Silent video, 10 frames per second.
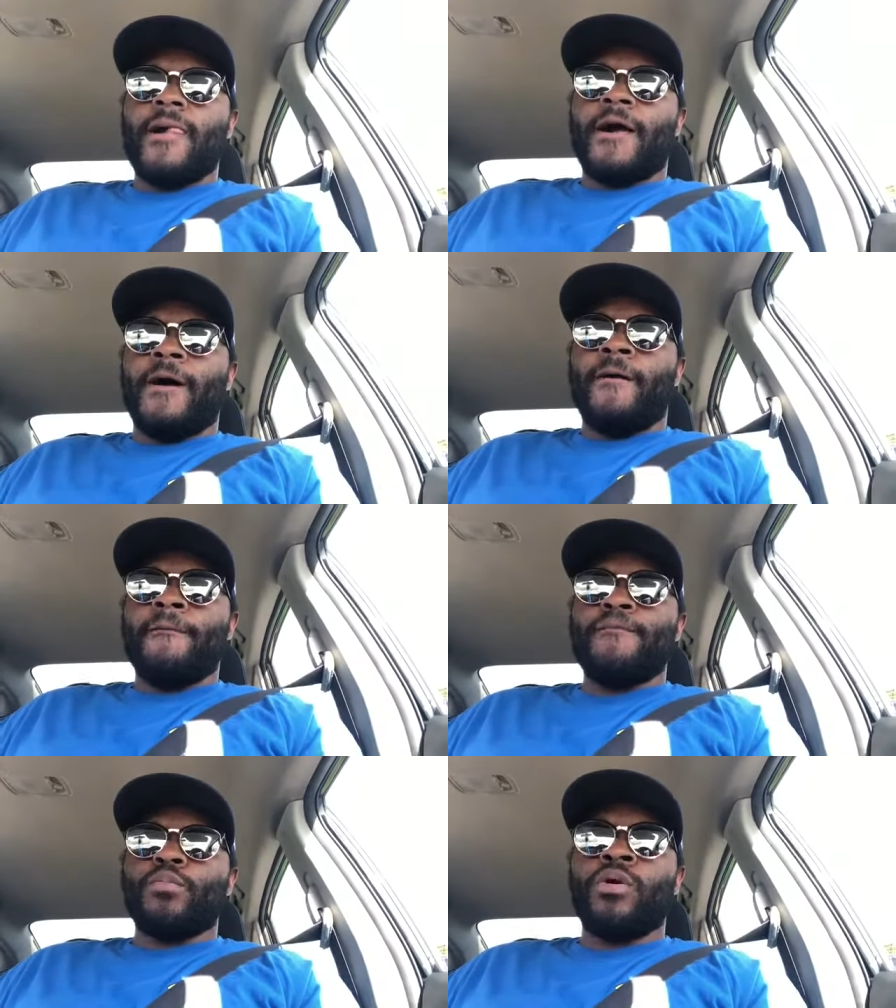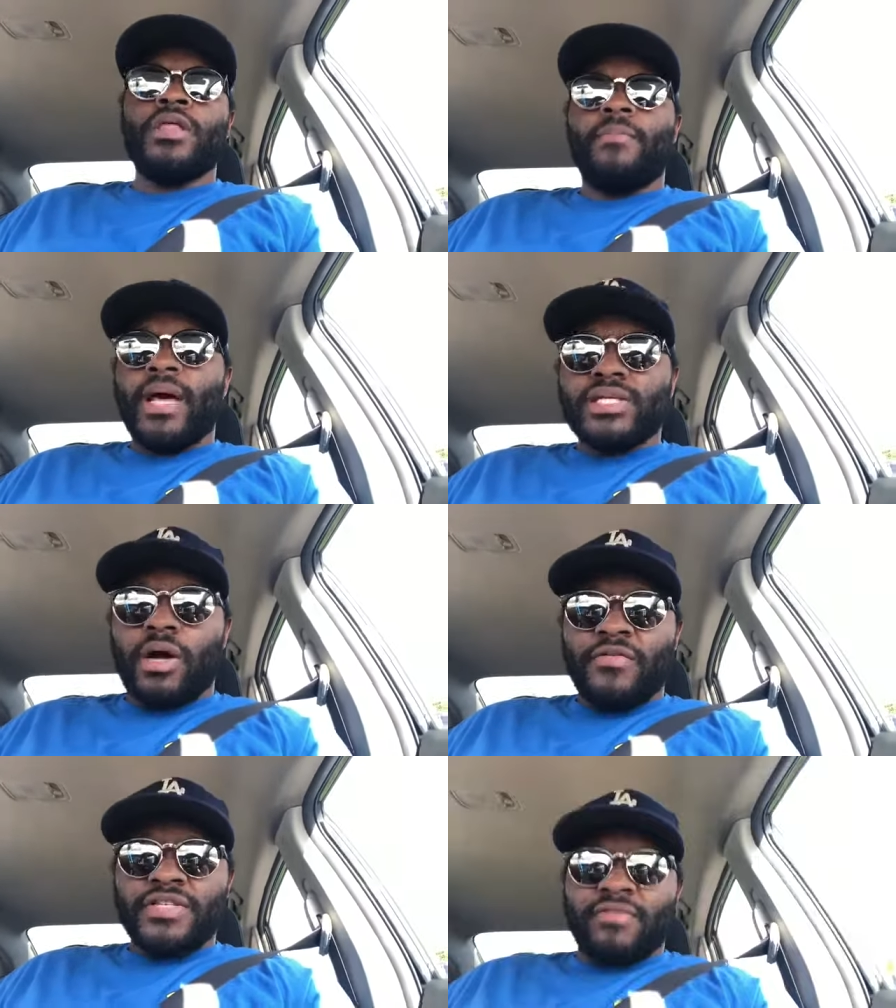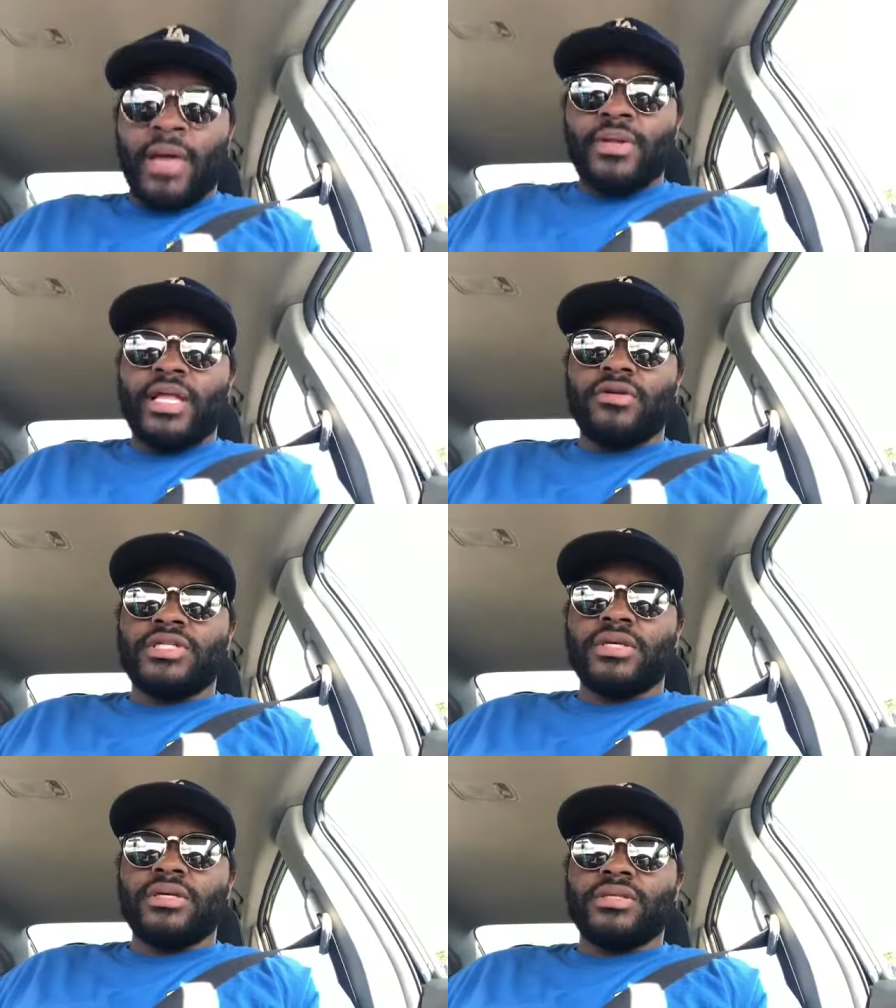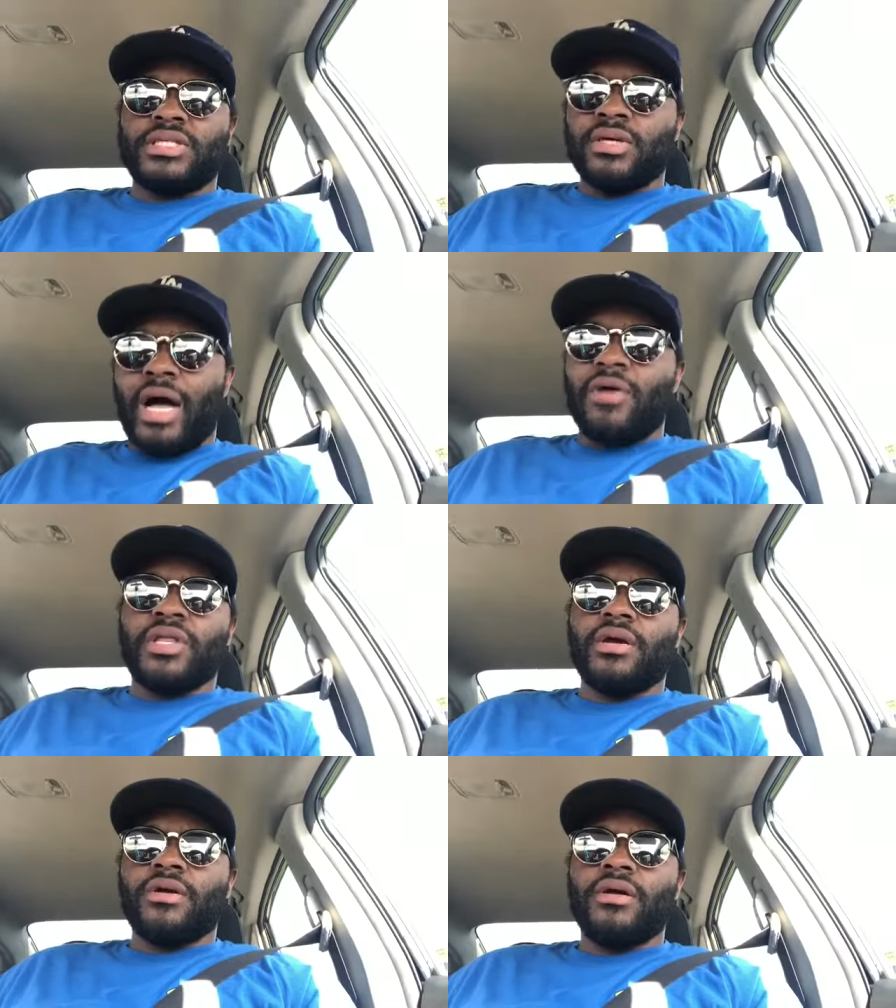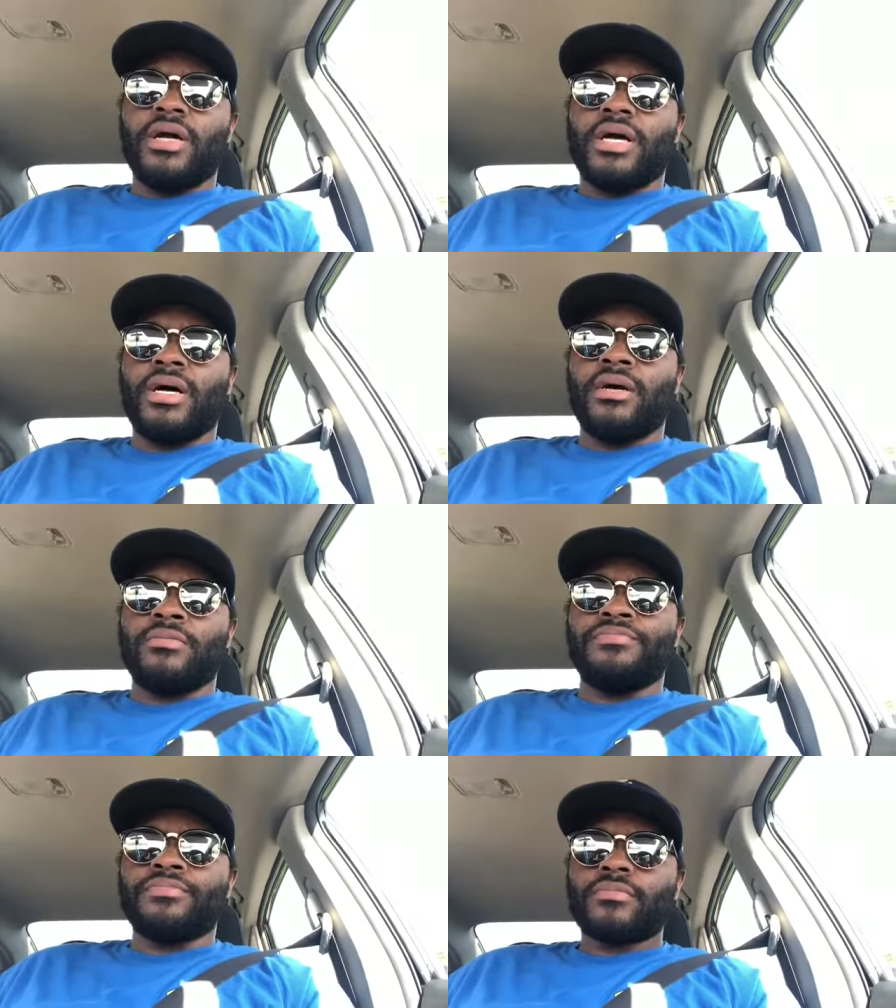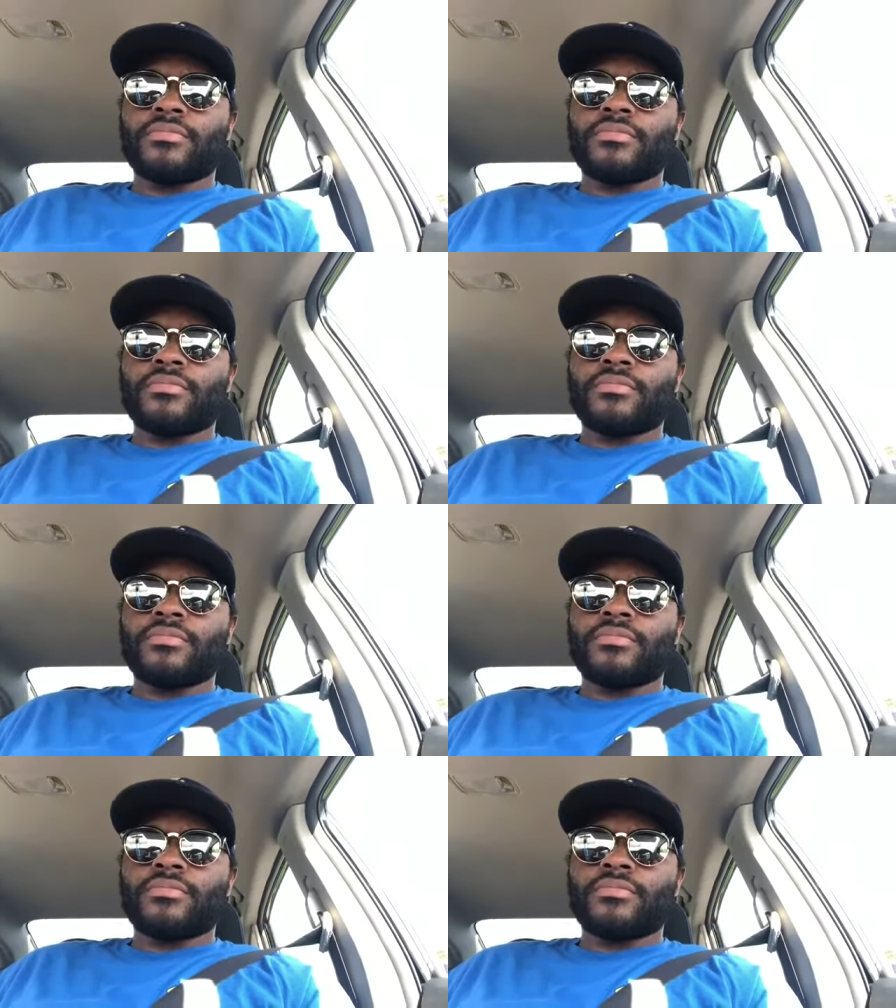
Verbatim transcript: Um, one of the best offensive linemen that are still still out there. Um,